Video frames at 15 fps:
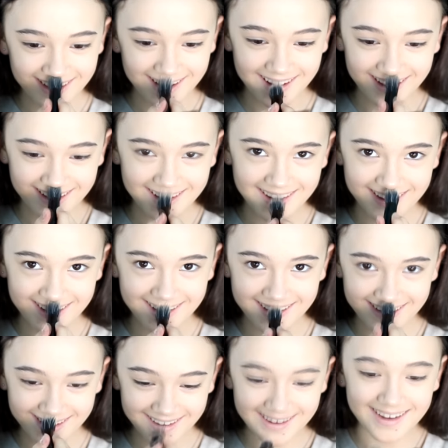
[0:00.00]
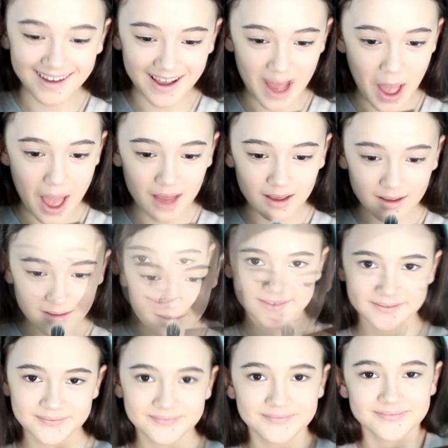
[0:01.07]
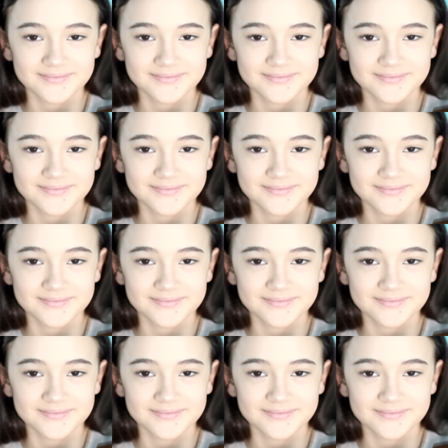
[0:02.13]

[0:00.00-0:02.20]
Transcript: face pop, if you will.